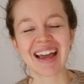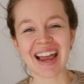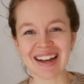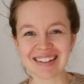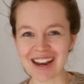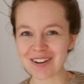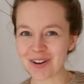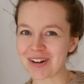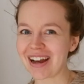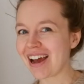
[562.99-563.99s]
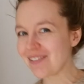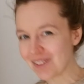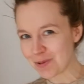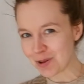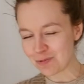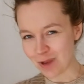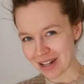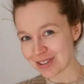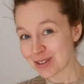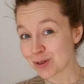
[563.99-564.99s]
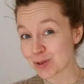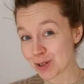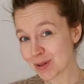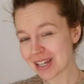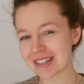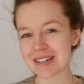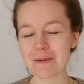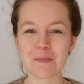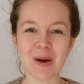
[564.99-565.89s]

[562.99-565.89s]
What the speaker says: and I know not everyone wants to do it,